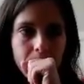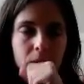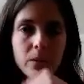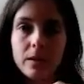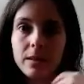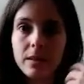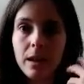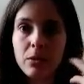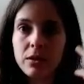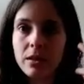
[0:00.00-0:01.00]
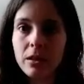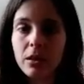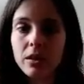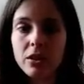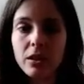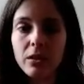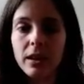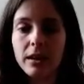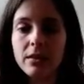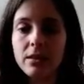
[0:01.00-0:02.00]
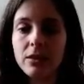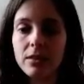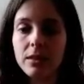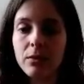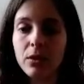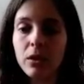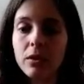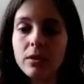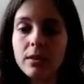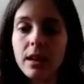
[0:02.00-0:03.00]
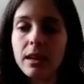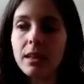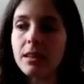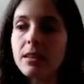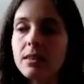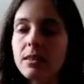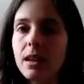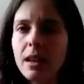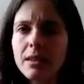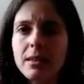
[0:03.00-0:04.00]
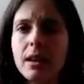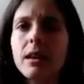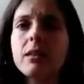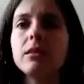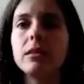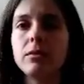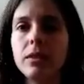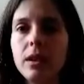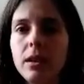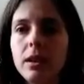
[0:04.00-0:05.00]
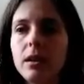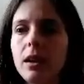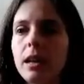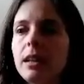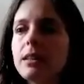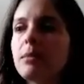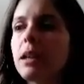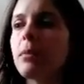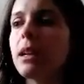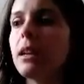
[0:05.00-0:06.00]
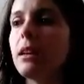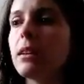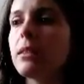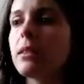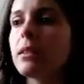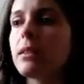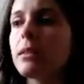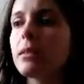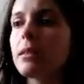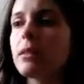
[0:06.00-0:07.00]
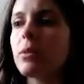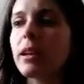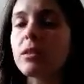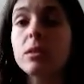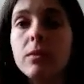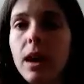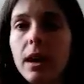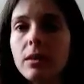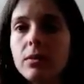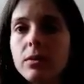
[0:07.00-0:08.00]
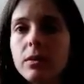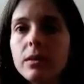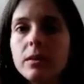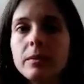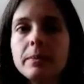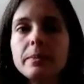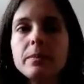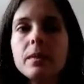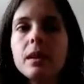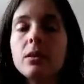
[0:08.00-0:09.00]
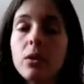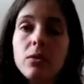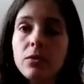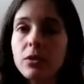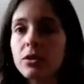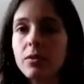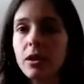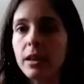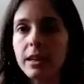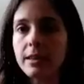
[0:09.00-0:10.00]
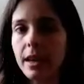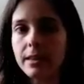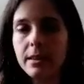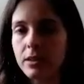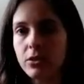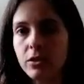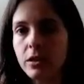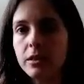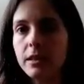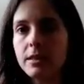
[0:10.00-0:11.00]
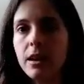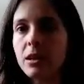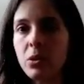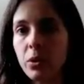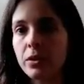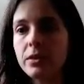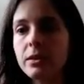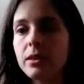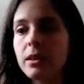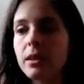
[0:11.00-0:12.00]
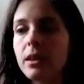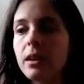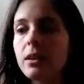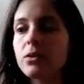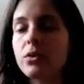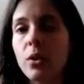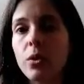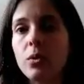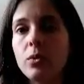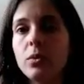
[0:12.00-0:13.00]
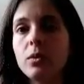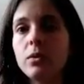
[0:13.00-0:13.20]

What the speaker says: So I'm just encouraging you guys, just if you're stuck in this cycle of, I need to make money so I can survive, know first of all that it's ancestral, it's not yours. So